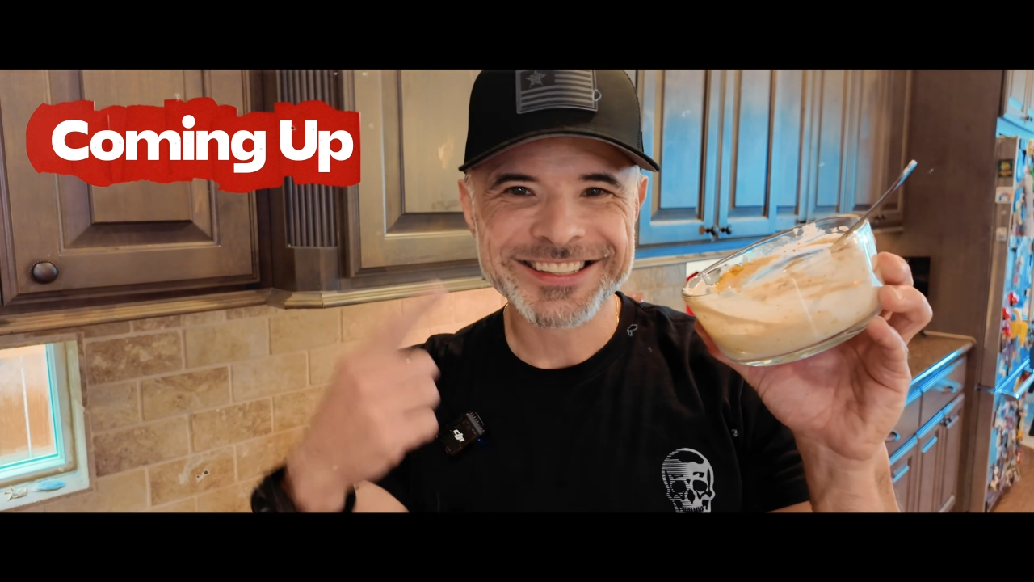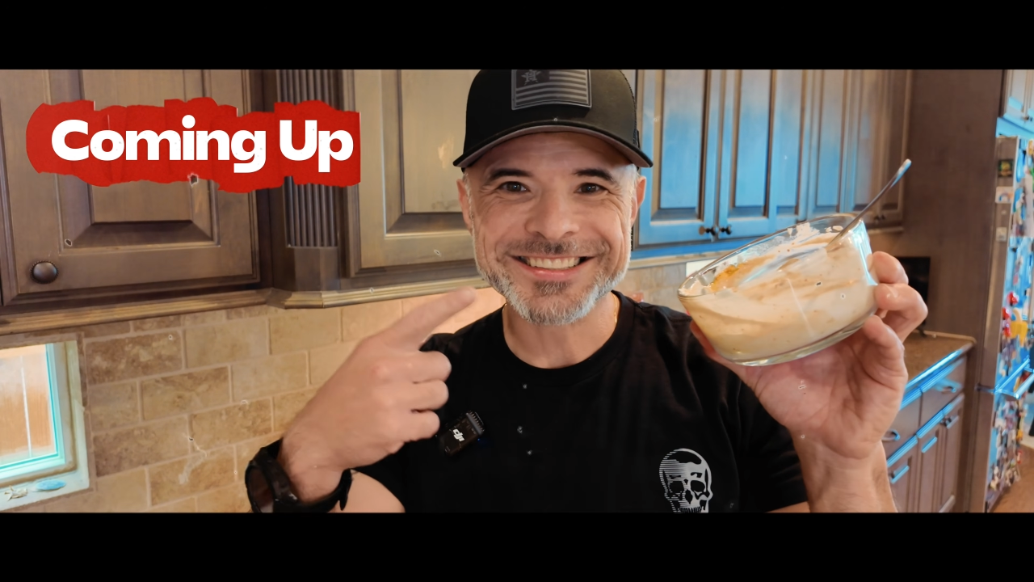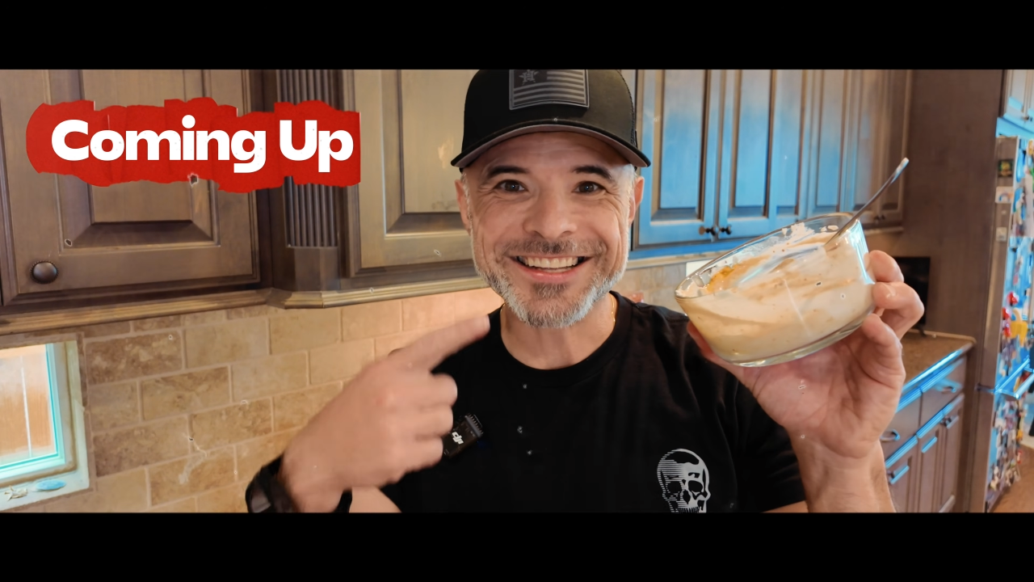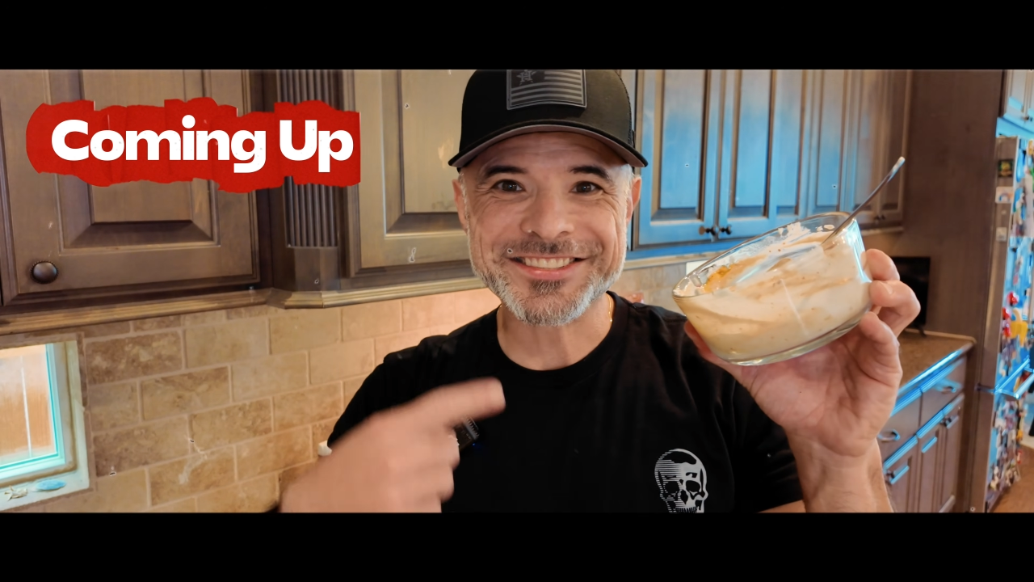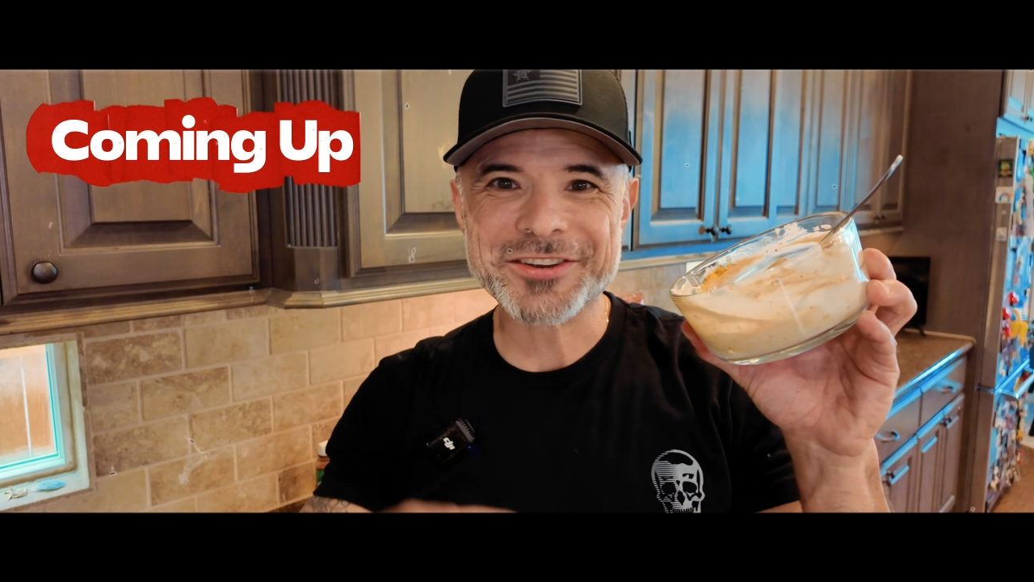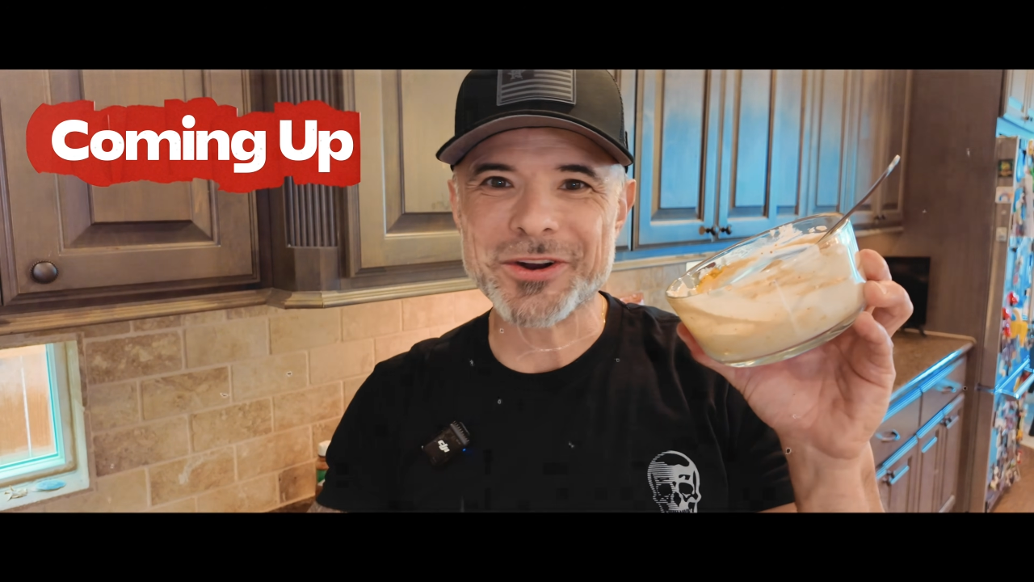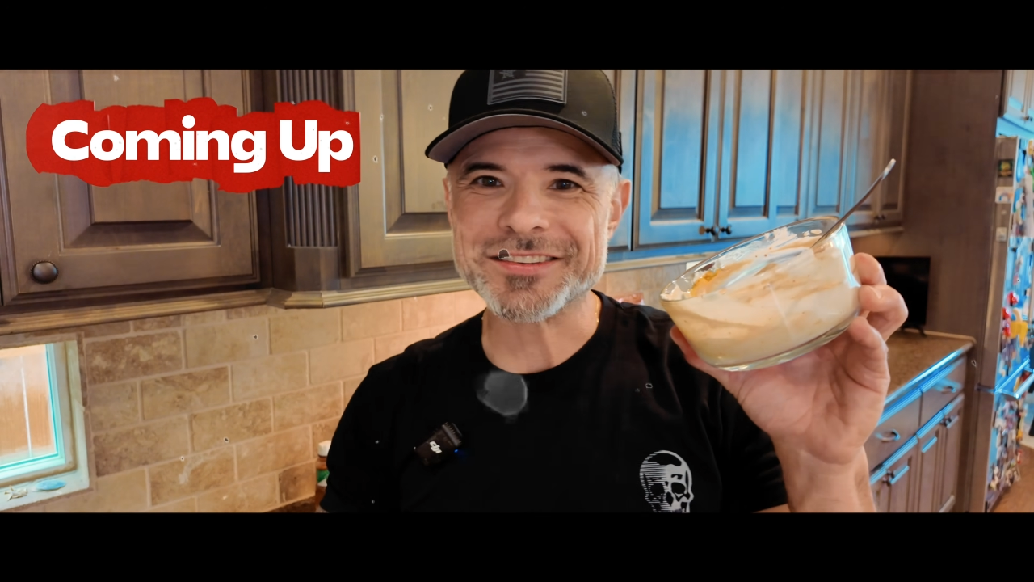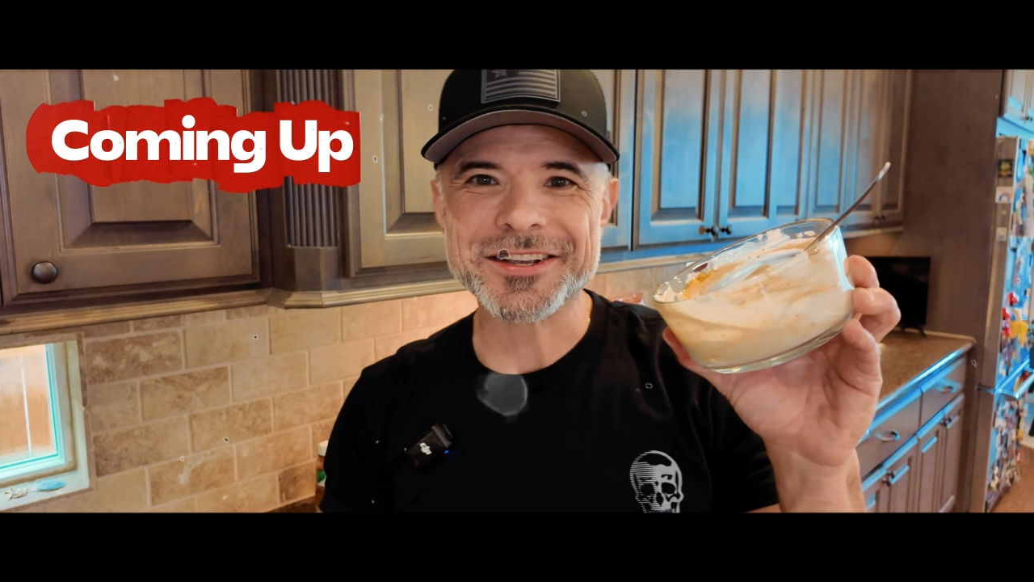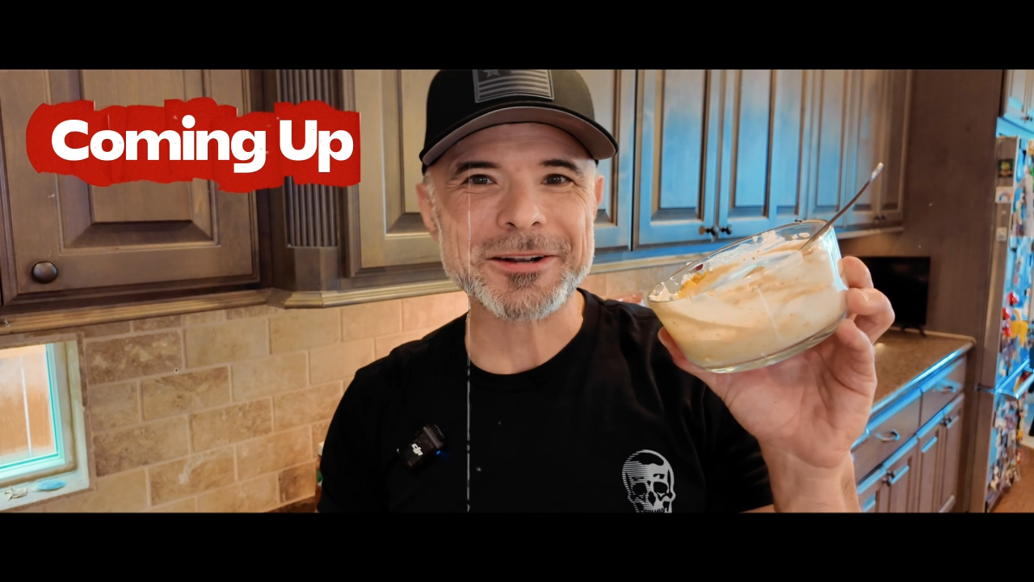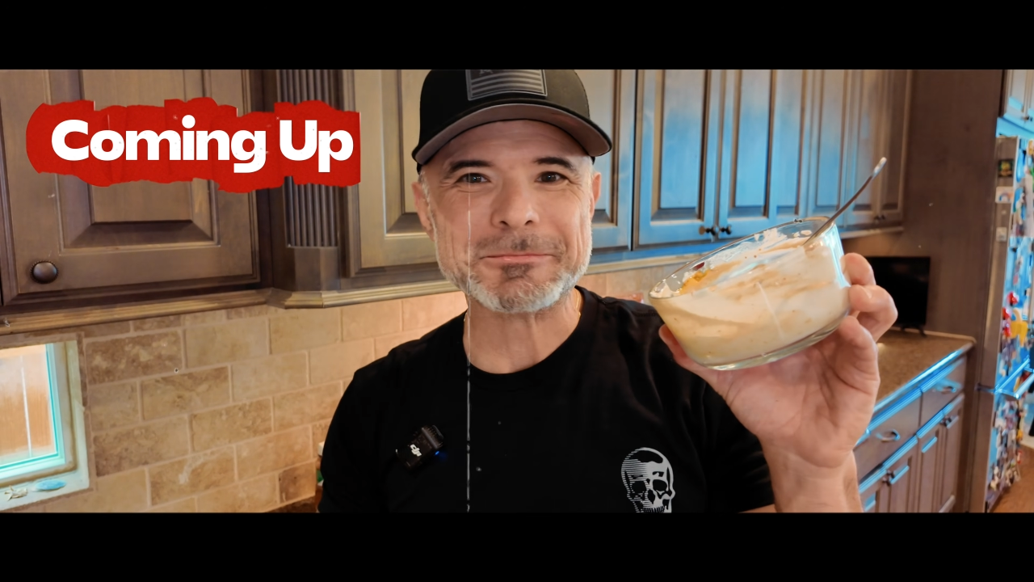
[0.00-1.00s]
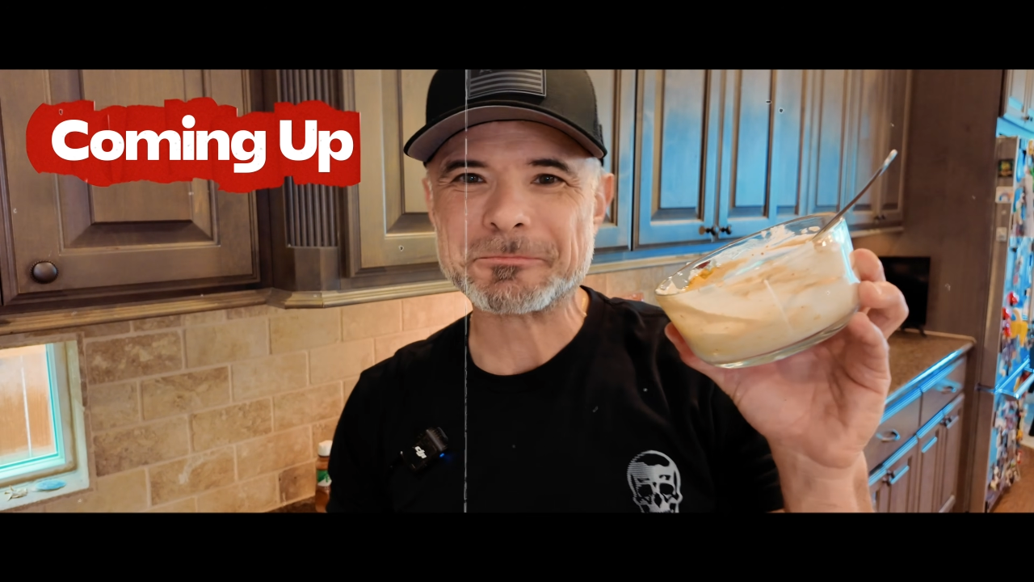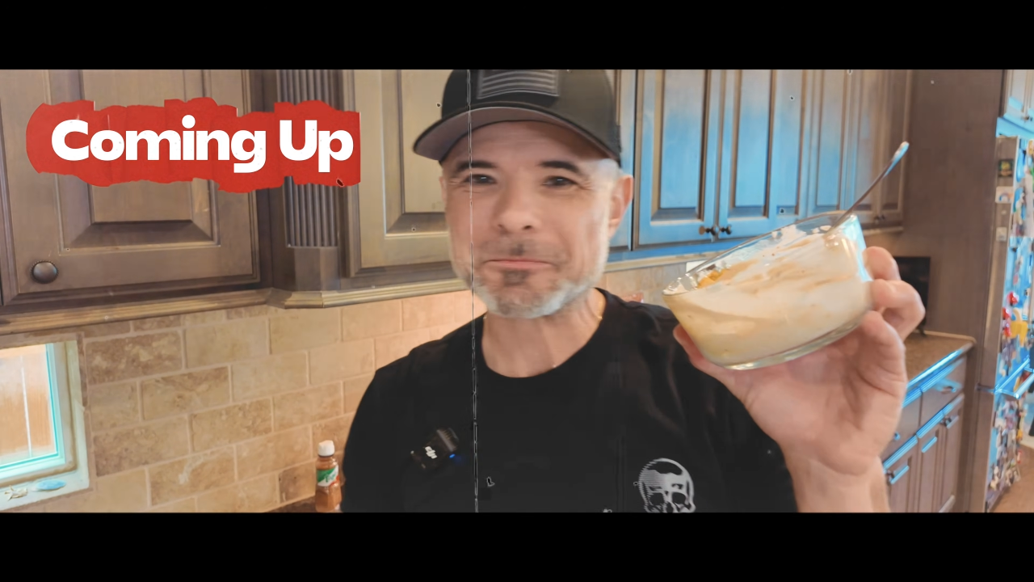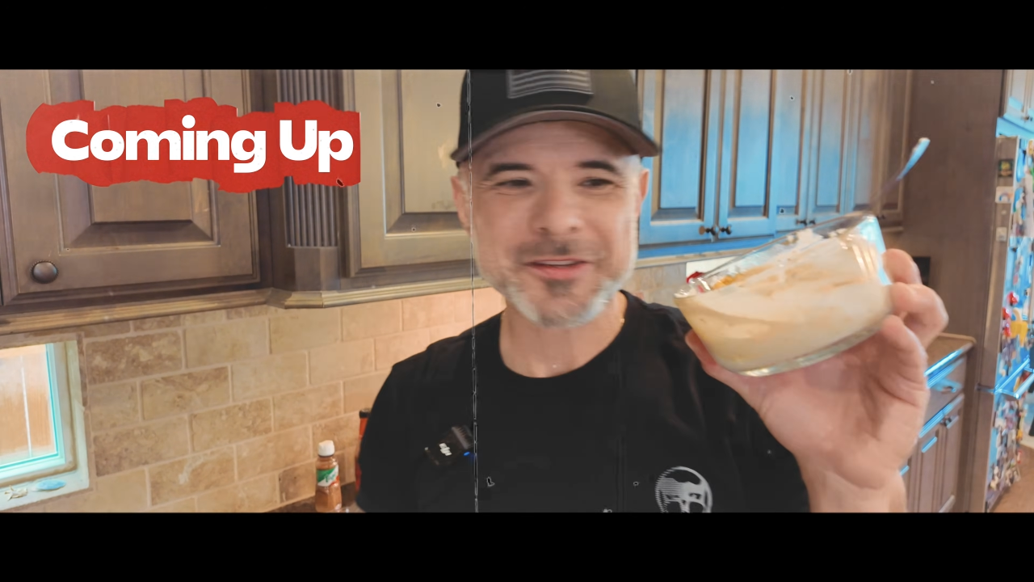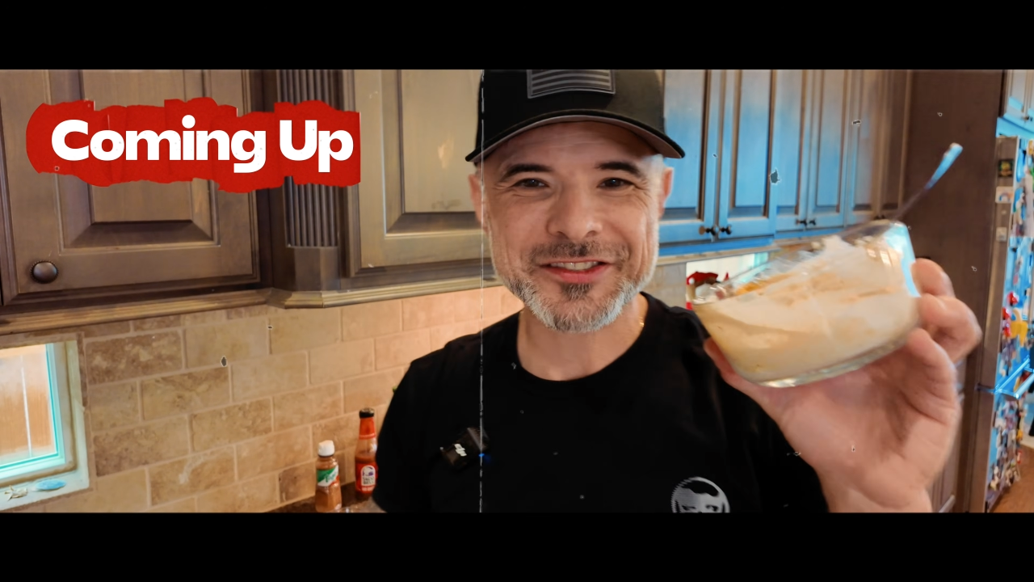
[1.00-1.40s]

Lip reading: That's it right there.